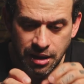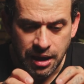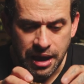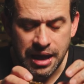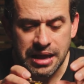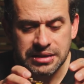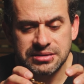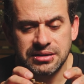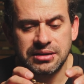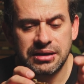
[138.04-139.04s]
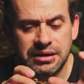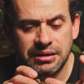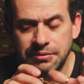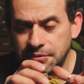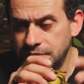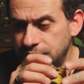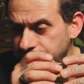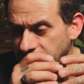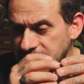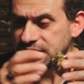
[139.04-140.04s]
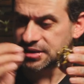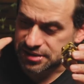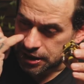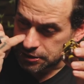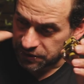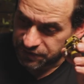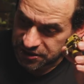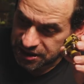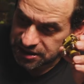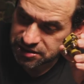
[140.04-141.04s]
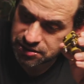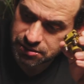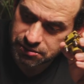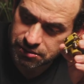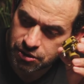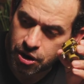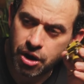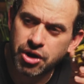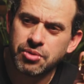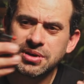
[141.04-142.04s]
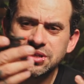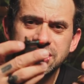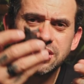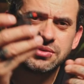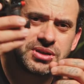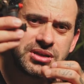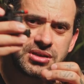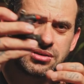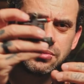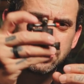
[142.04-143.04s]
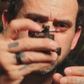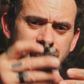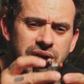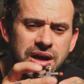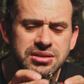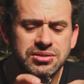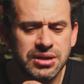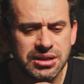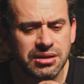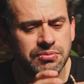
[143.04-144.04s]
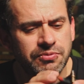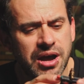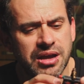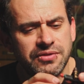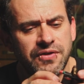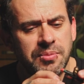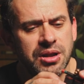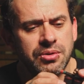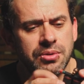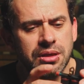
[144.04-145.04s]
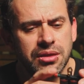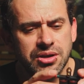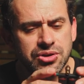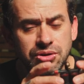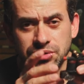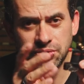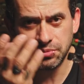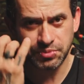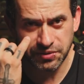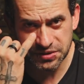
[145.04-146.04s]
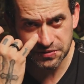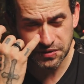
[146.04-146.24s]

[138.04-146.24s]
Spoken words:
had first he started with this coil machine here, which you guys already kind of familiar with. I showed you in previous